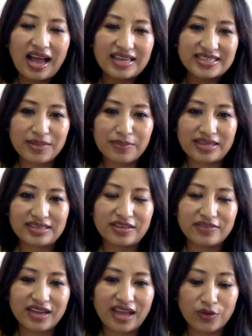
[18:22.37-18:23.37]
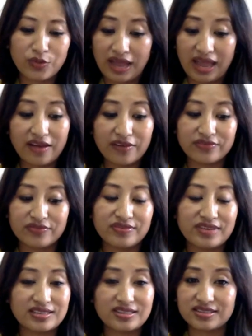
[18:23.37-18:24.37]
I tell myself that I don't have
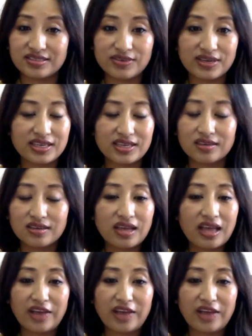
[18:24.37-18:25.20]
necessarily